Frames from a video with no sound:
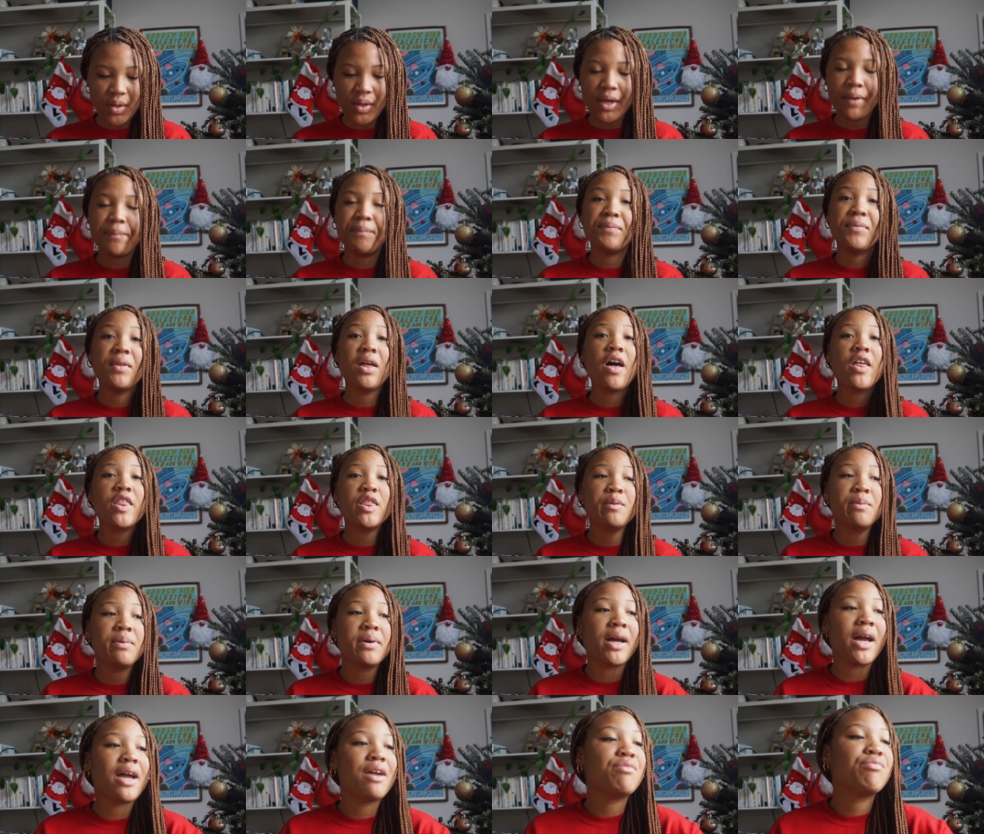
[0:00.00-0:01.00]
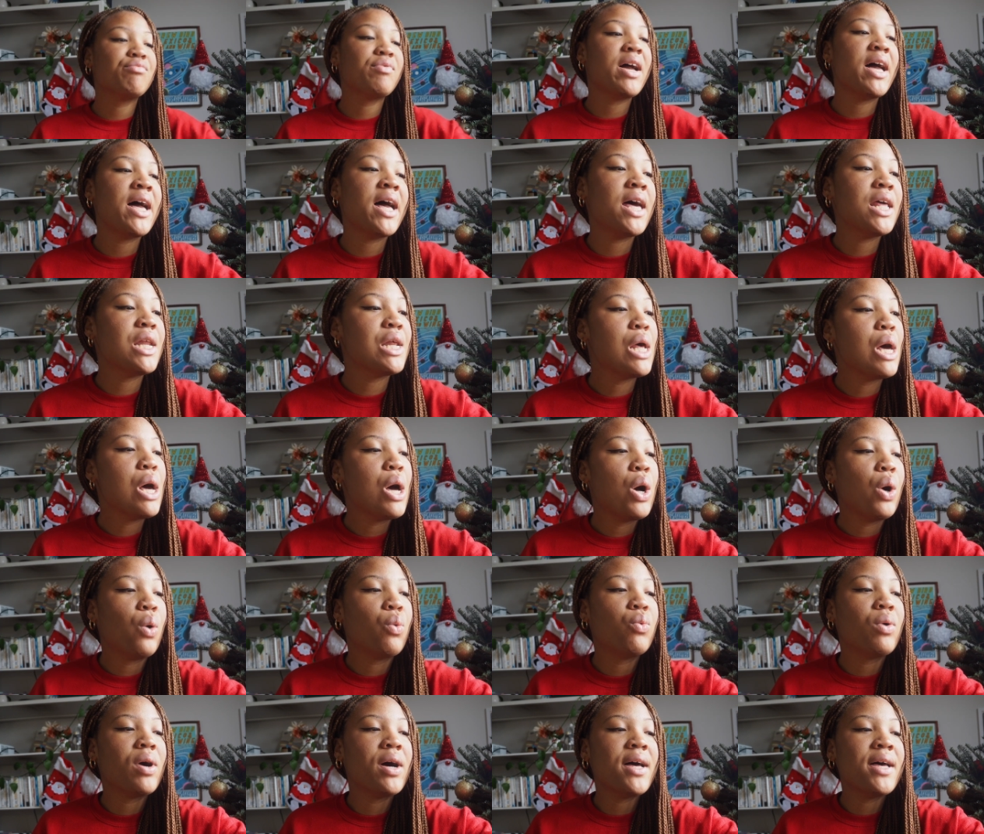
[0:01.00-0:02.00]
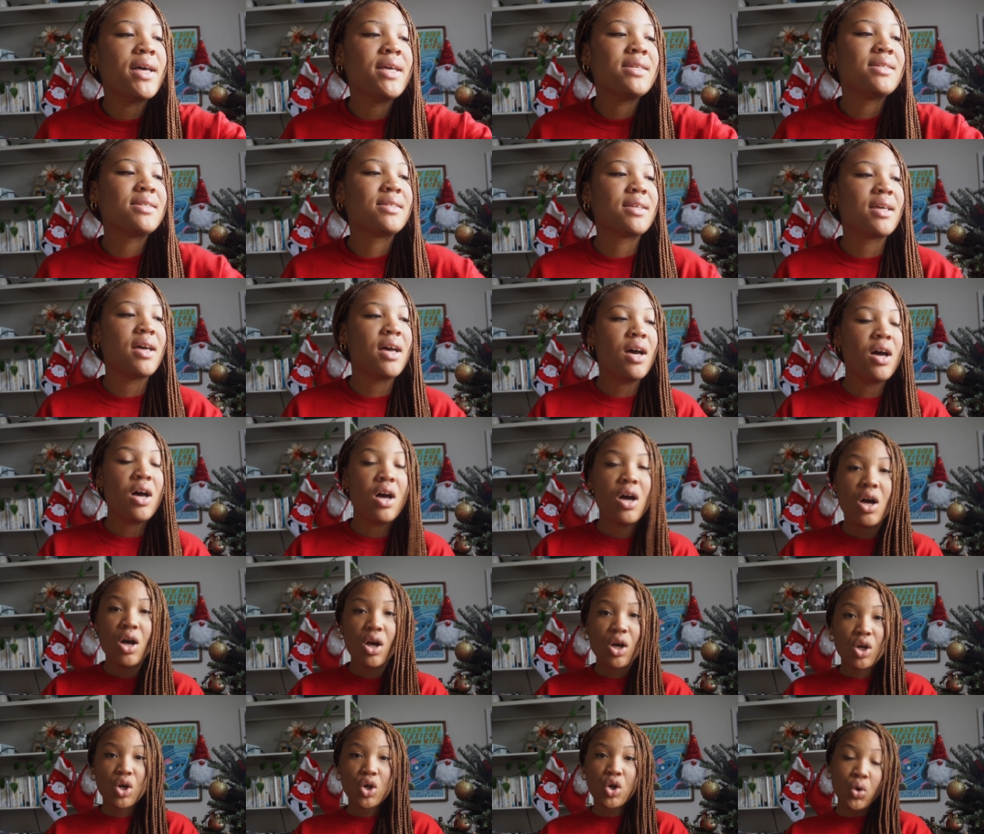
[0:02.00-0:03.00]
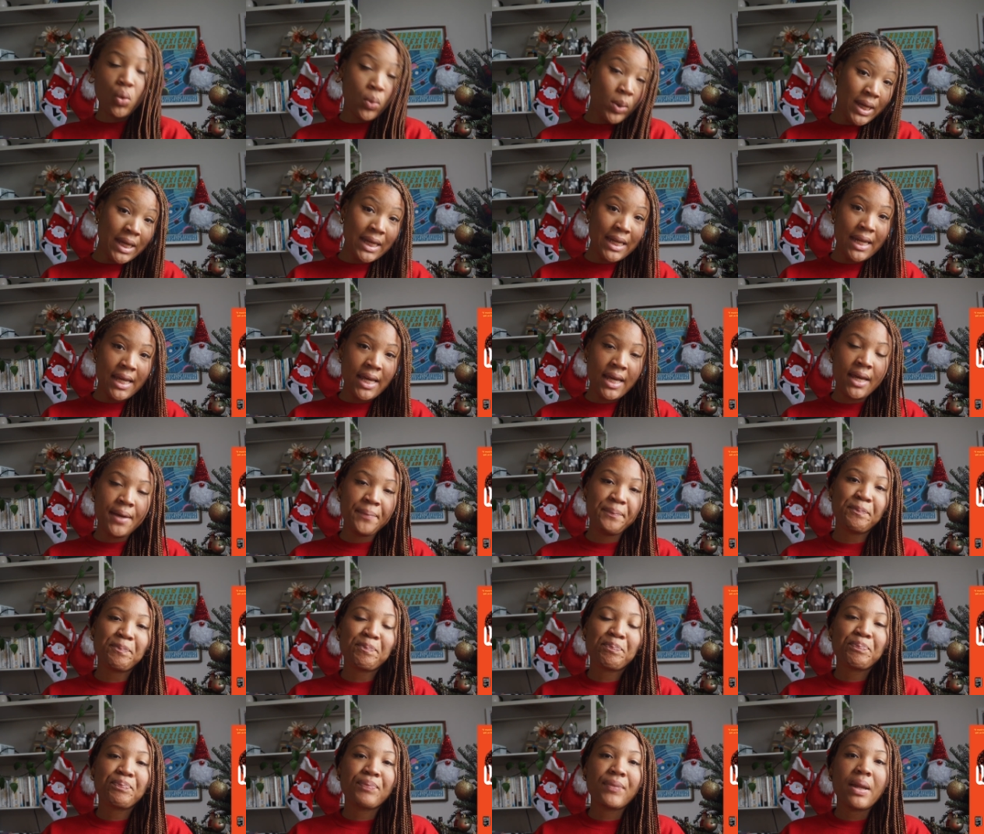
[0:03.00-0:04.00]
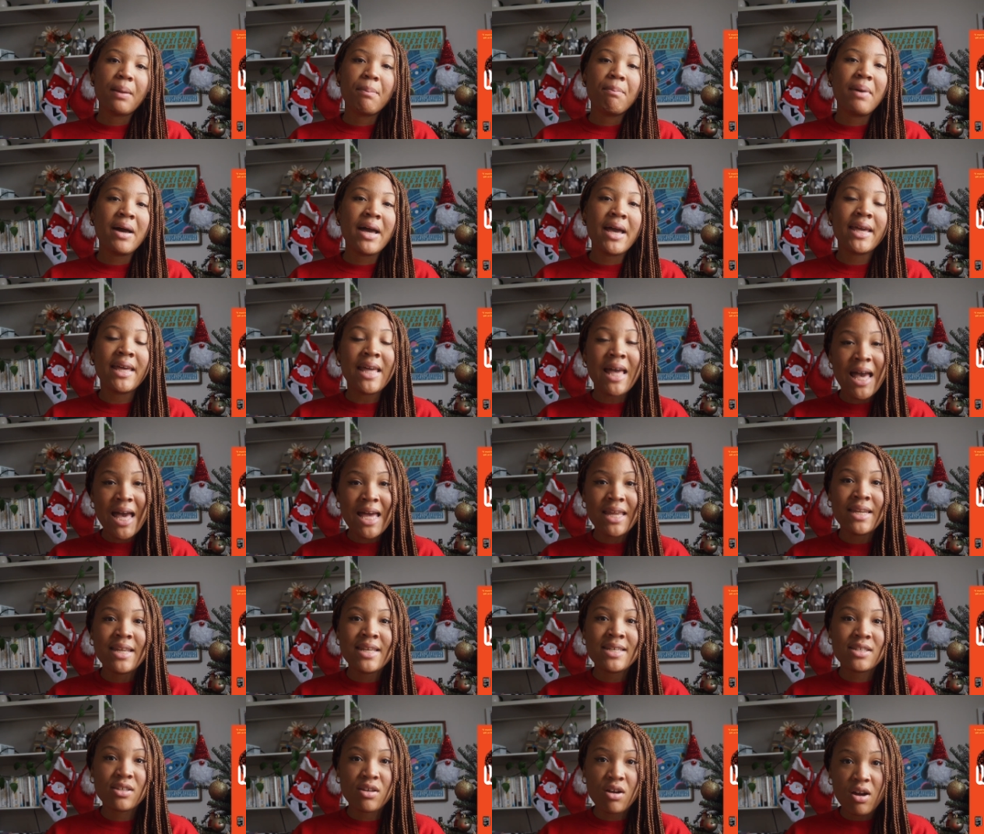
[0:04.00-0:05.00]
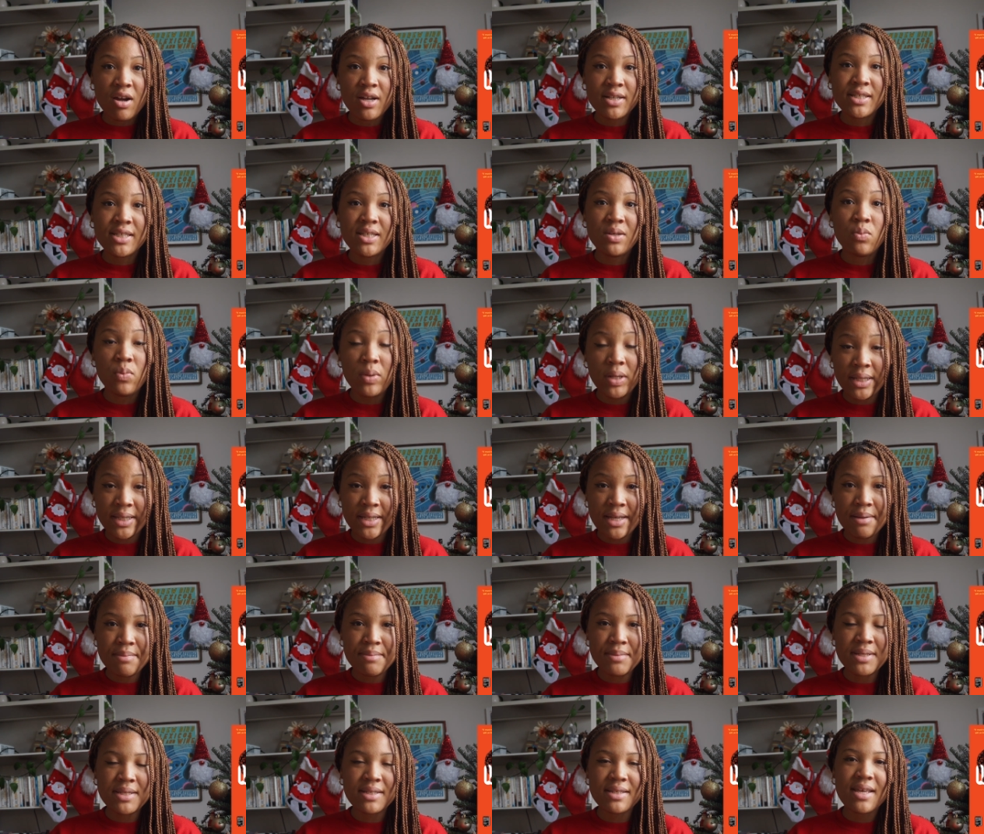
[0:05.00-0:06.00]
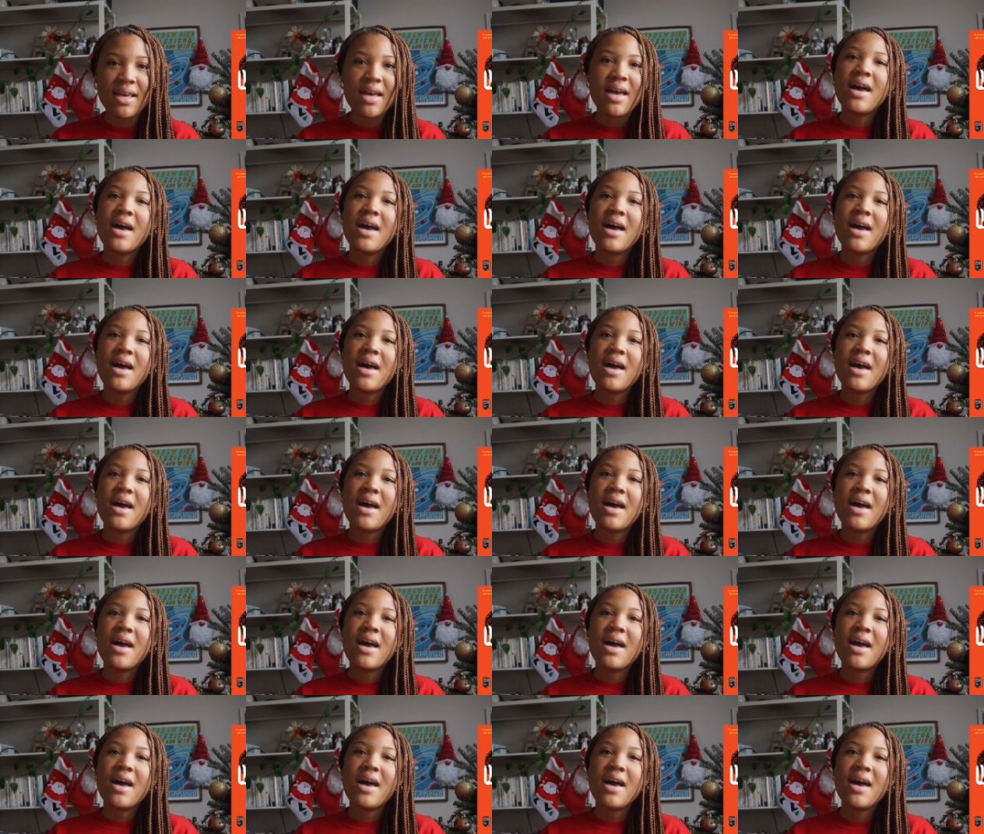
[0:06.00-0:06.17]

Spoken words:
Okay, the other book I read was Queenie by Candace Carty Williams.